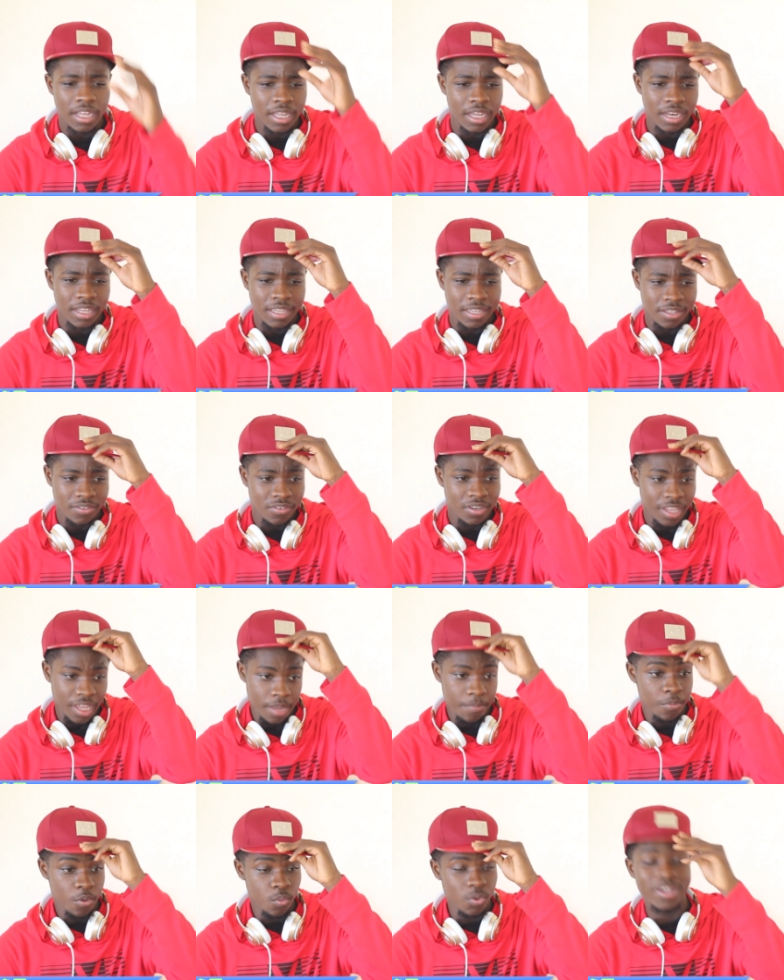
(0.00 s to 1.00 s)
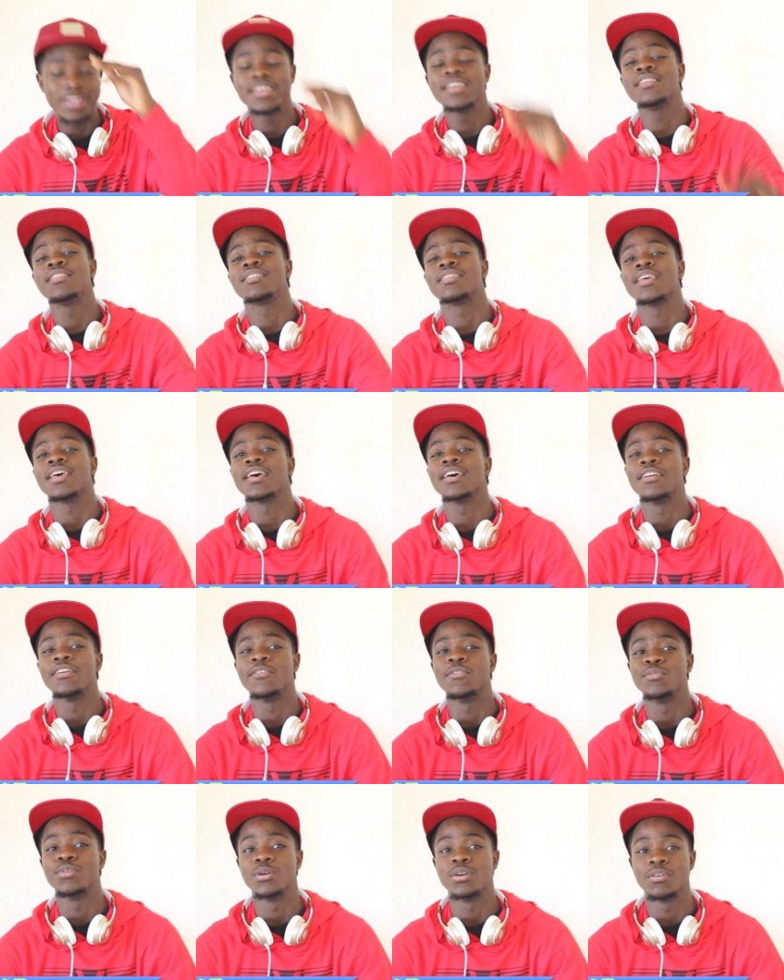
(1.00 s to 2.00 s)
I gotta get his name, but what he
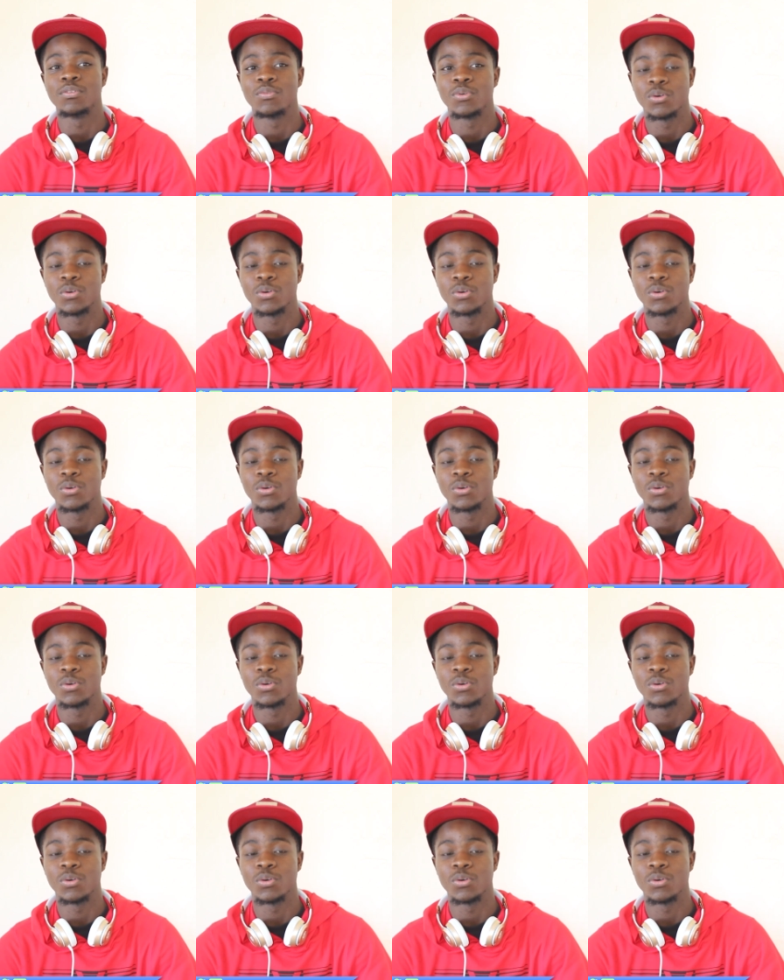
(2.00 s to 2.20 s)
said was,